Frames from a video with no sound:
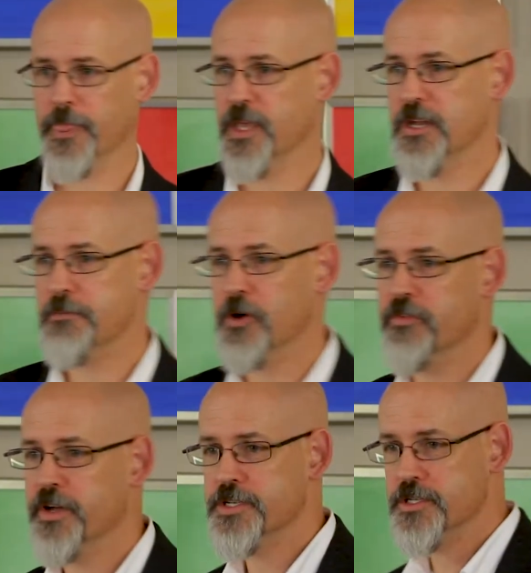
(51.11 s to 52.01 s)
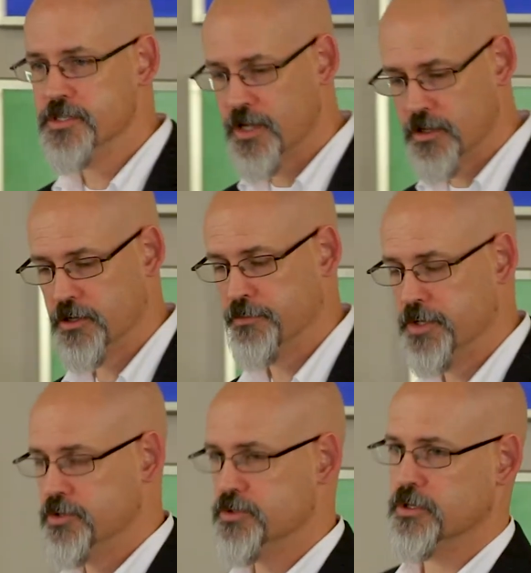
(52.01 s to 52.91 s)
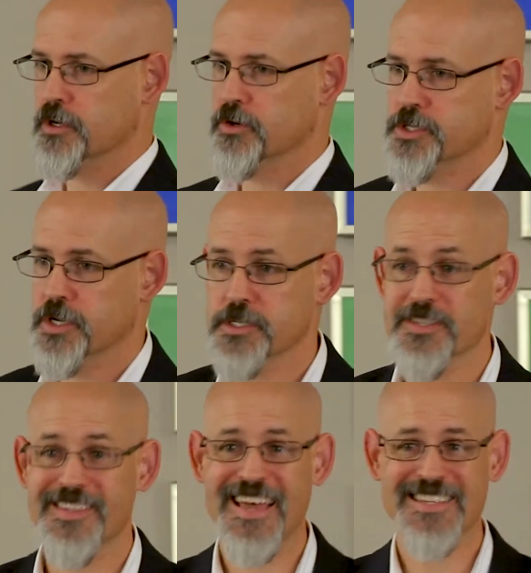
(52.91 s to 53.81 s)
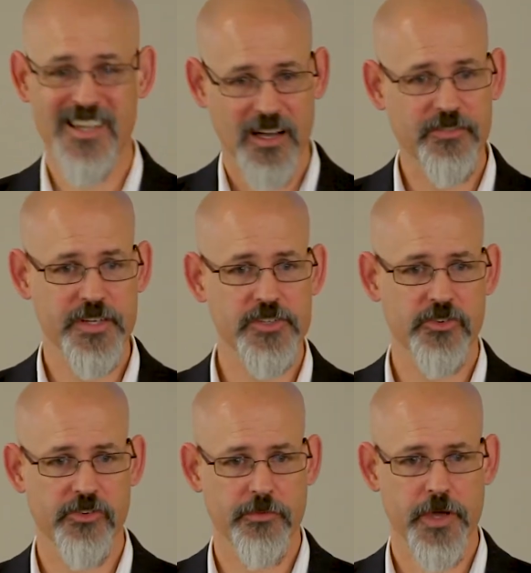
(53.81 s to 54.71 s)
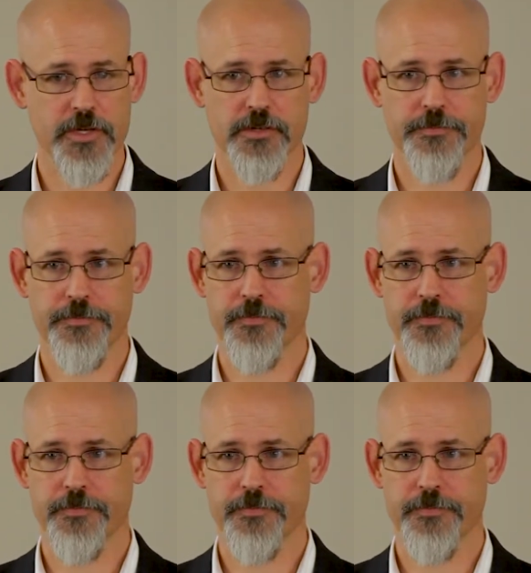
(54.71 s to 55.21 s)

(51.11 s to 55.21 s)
Any motivations that could be used in negotiation, that's confidential information.